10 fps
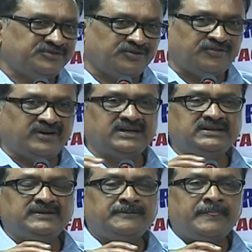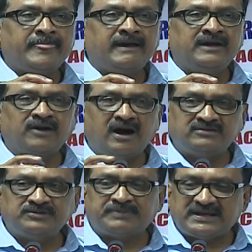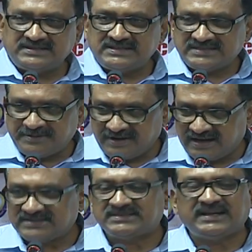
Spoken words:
of your work, you have to present seminars